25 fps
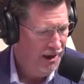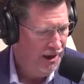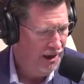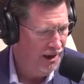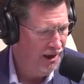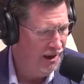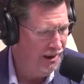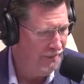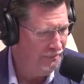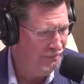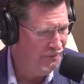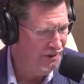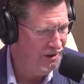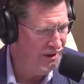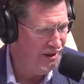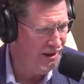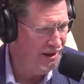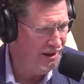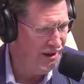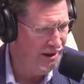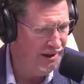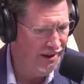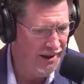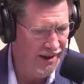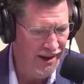Um,
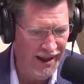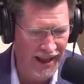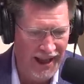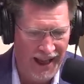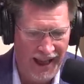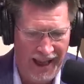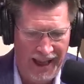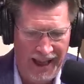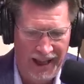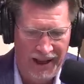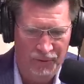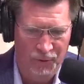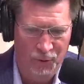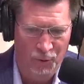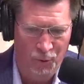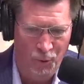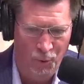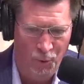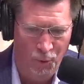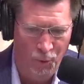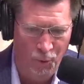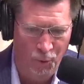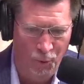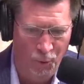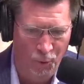the
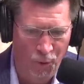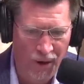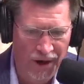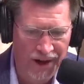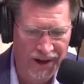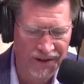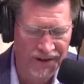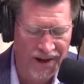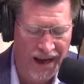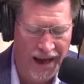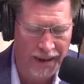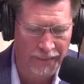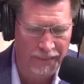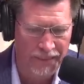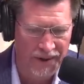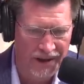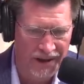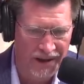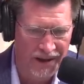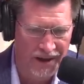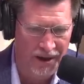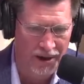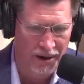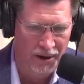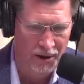And what is
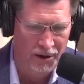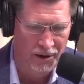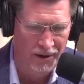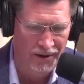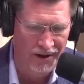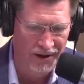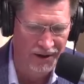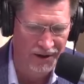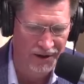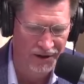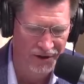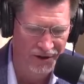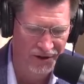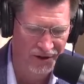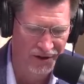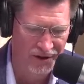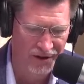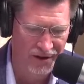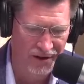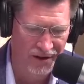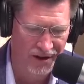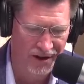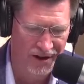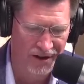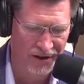happening here is
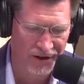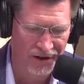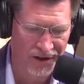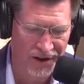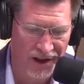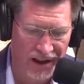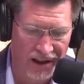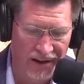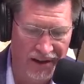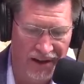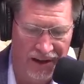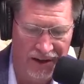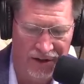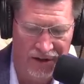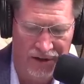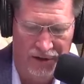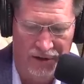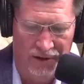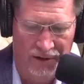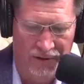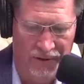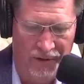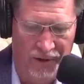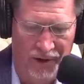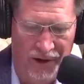the consolidation
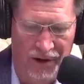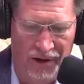of,